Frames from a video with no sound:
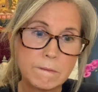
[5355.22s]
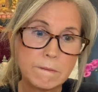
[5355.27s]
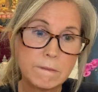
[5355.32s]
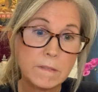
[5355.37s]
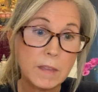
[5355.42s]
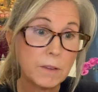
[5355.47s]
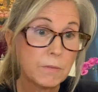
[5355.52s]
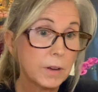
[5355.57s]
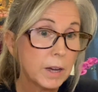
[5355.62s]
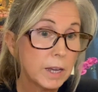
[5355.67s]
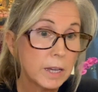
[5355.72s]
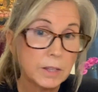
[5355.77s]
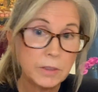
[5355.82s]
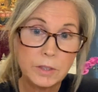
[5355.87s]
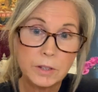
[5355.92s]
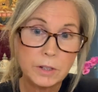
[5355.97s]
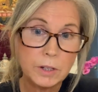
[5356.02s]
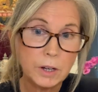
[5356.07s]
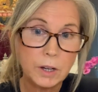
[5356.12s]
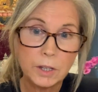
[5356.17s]
If I had
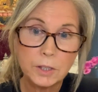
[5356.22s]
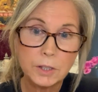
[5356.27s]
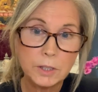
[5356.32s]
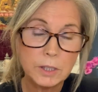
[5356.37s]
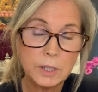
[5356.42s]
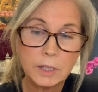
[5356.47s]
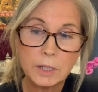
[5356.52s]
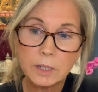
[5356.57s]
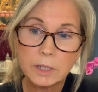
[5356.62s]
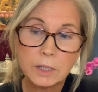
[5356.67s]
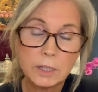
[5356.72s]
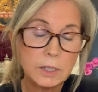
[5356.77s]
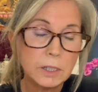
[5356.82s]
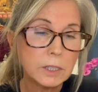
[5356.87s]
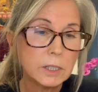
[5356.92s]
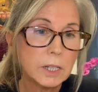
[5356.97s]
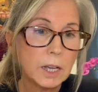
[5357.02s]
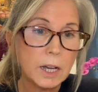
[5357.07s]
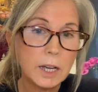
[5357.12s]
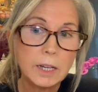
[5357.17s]
their causes and
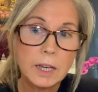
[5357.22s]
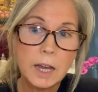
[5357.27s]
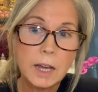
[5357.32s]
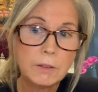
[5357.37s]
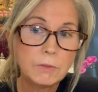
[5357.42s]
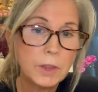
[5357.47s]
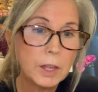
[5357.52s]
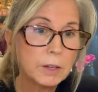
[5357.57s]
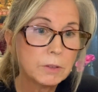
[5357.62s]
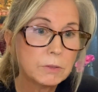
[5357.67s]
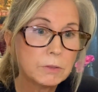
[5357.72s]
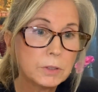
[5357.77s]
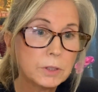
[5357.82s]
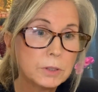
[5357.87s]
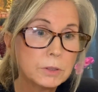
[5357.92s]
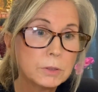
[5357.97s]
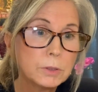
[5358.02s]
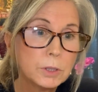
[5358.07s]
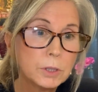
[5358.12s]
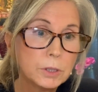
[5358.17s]
conditions, I'd have that
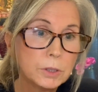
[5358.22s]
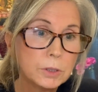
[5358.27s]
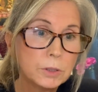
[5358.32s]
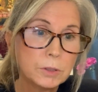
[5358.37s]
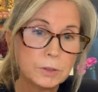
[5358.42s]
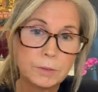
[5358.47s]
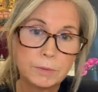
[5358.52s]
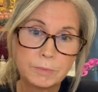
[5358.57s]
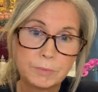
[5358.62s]
view too.